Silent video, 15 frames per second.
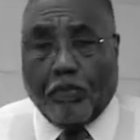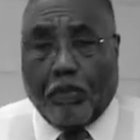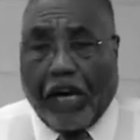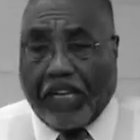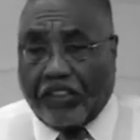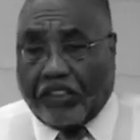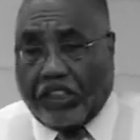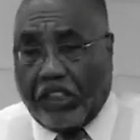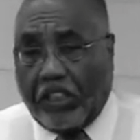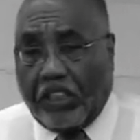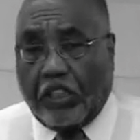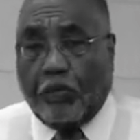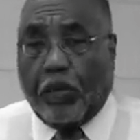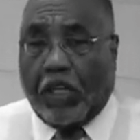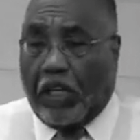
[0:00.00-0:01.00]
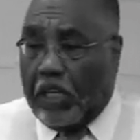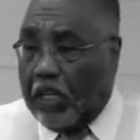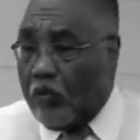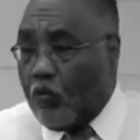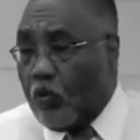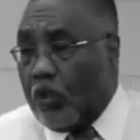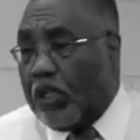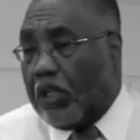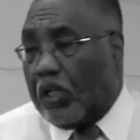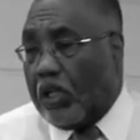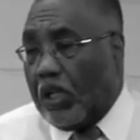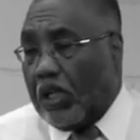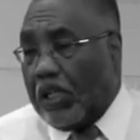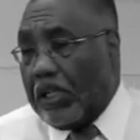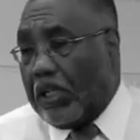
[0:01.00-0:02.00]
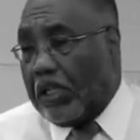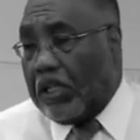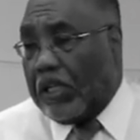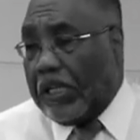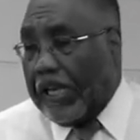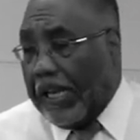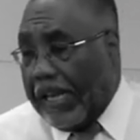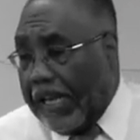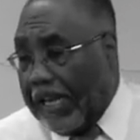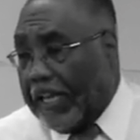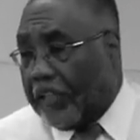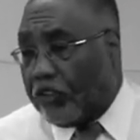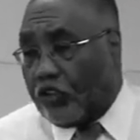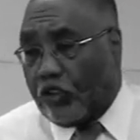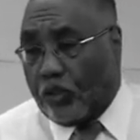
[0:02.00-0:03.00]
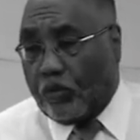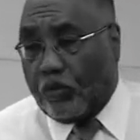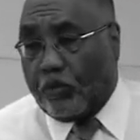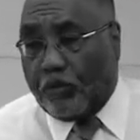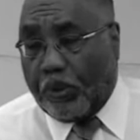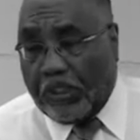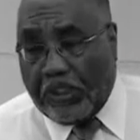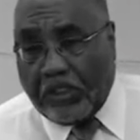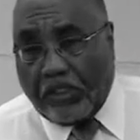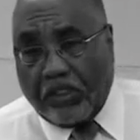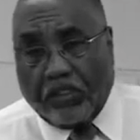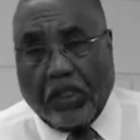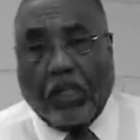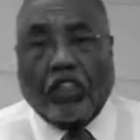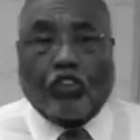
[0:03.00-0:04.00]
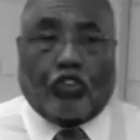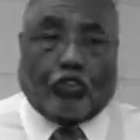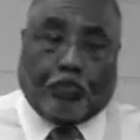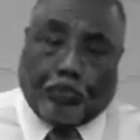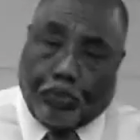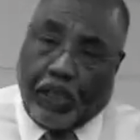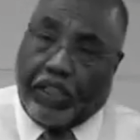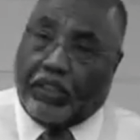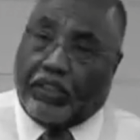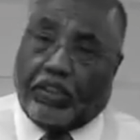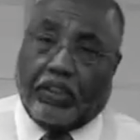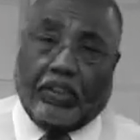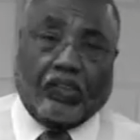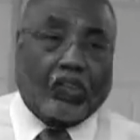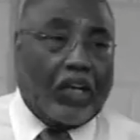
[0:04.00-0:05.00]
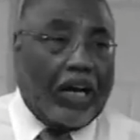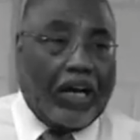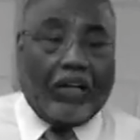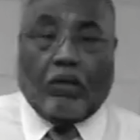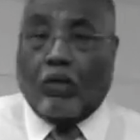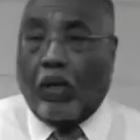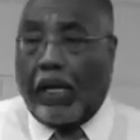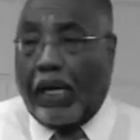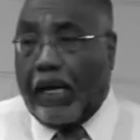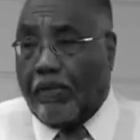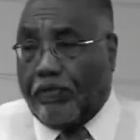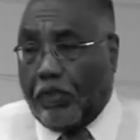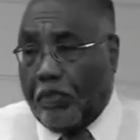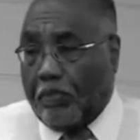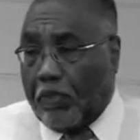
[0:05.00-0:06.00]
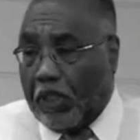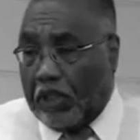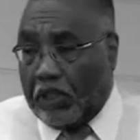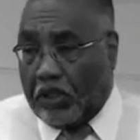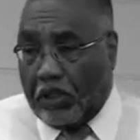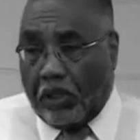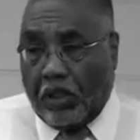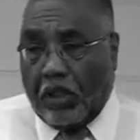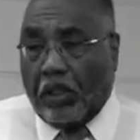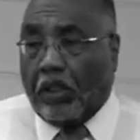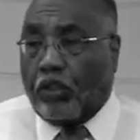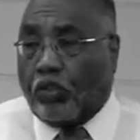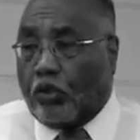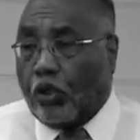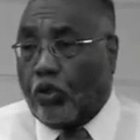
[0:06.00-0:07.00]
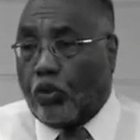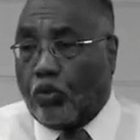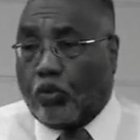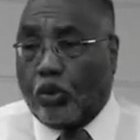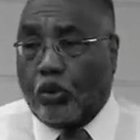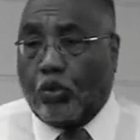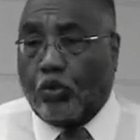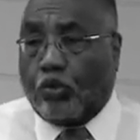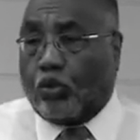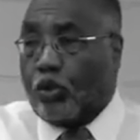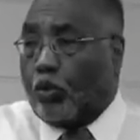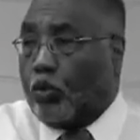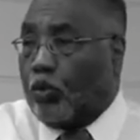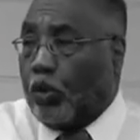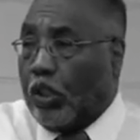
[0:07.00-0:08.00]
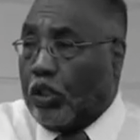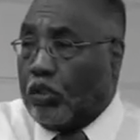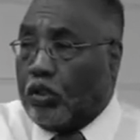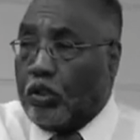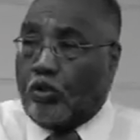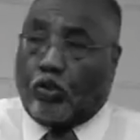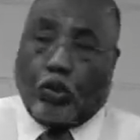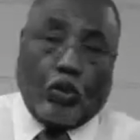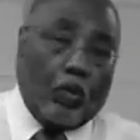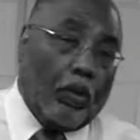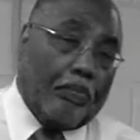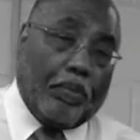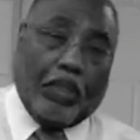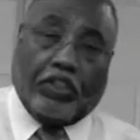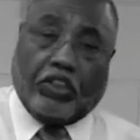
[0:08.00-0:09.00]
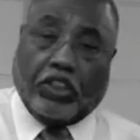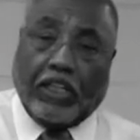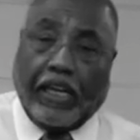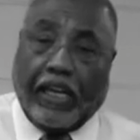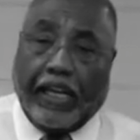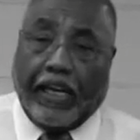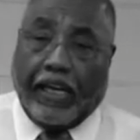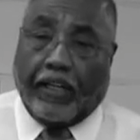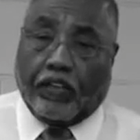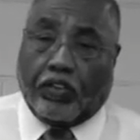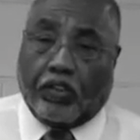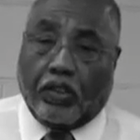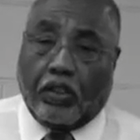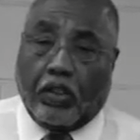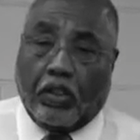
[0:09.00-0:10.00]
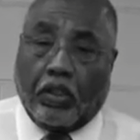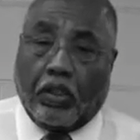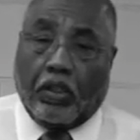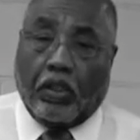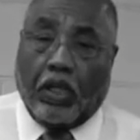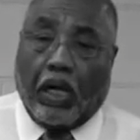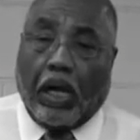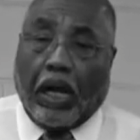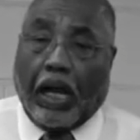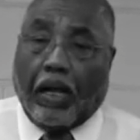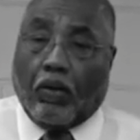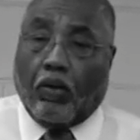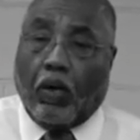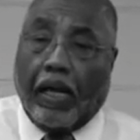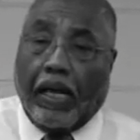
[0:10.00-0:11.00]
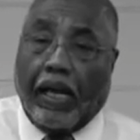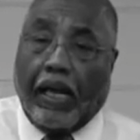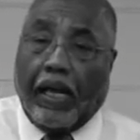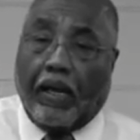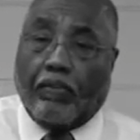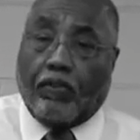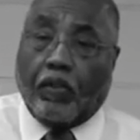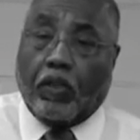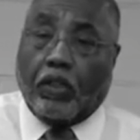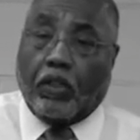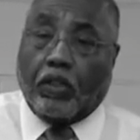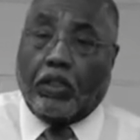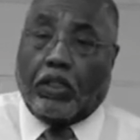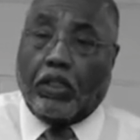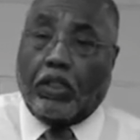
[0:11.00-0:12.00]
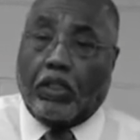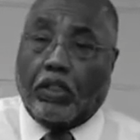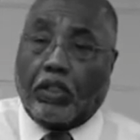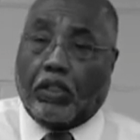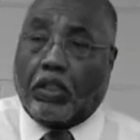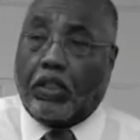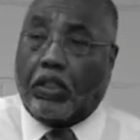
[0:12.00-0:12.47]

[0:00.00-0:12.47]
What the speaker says: my team, and we are here to ask you, please, spread this. I don't have the money to do a bunch of ads. I don't have the